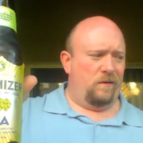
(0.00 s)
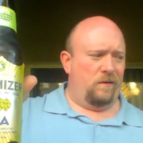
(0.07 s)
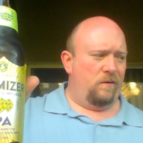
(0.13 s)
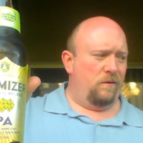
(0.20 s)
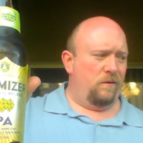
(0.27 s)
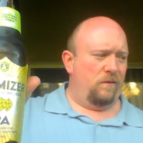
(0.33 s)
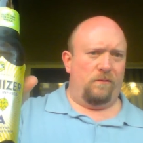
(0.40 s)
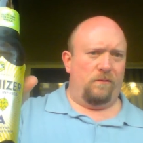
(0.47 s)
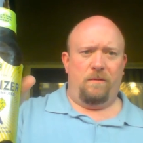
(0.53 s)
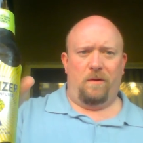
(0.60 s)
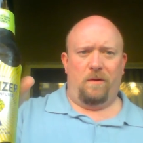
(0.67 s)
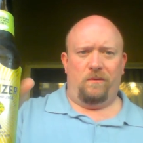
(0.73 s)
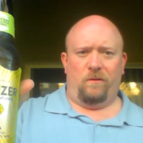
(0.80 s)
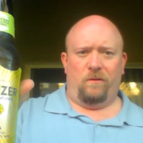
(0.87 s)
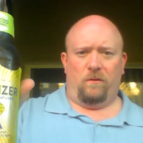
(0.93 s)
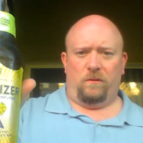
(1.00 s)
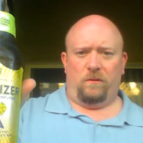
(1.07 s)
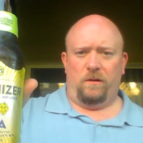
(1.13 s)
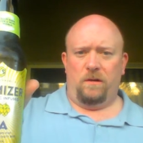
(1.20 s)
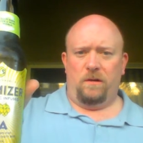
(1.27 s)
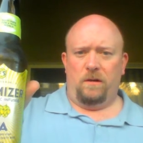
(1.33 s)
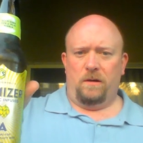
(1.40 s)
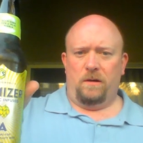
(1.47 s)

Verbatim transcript: under 3 months old.